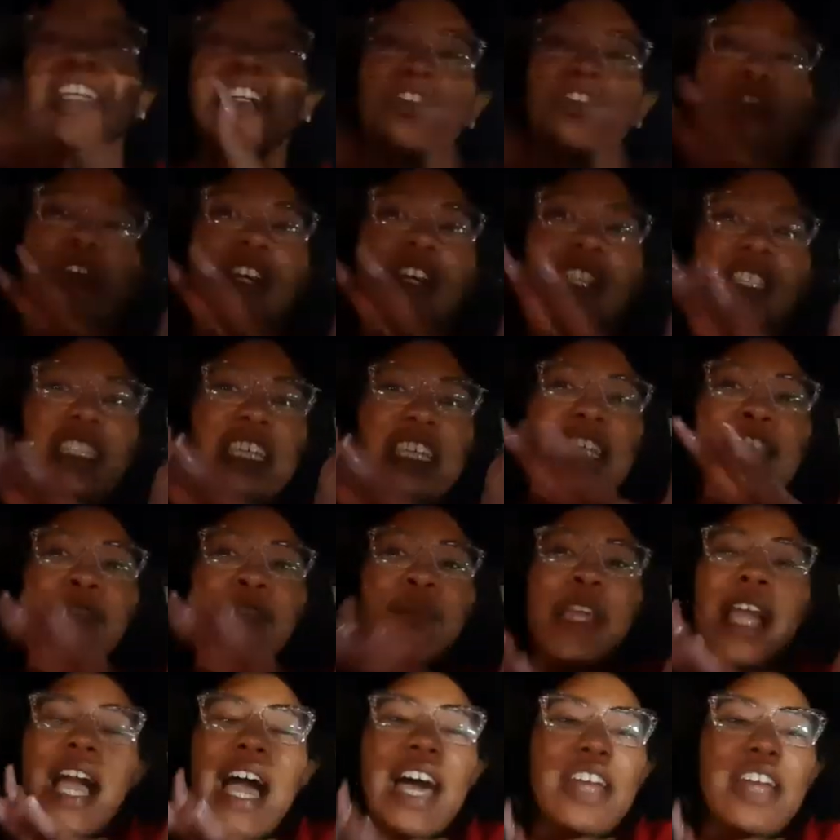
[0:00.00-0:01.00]
trying to teach
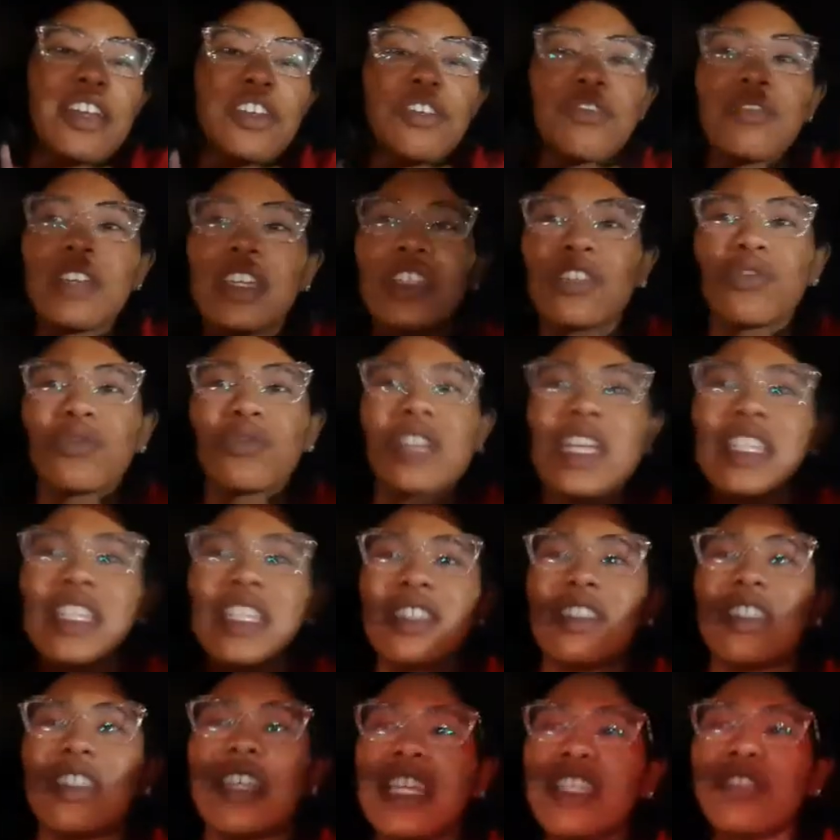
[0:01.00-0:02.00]
me how to do
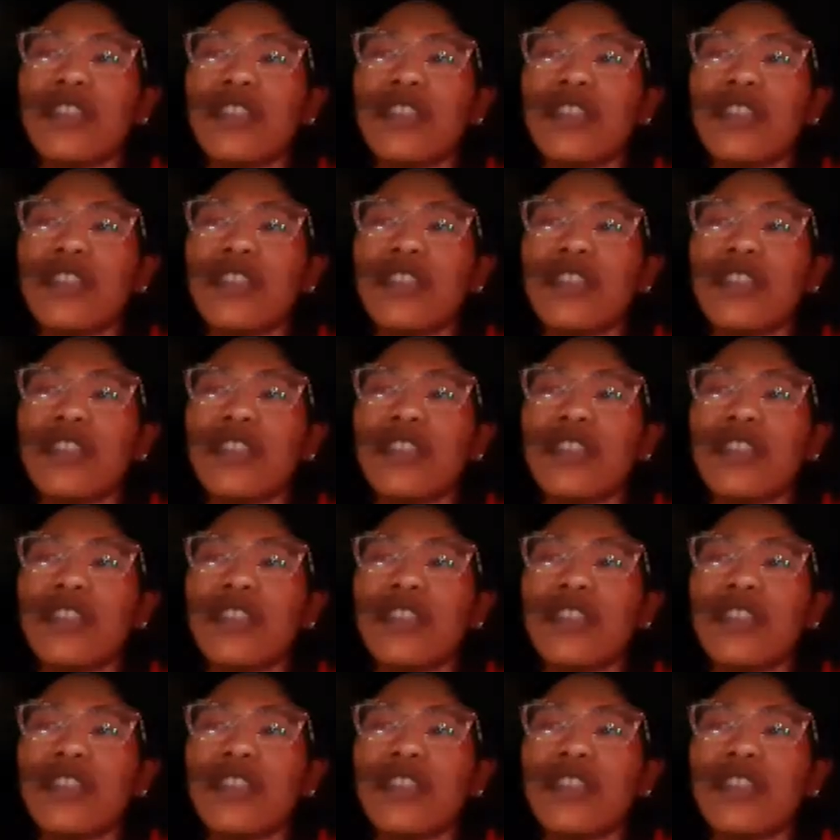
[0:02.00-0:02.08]
these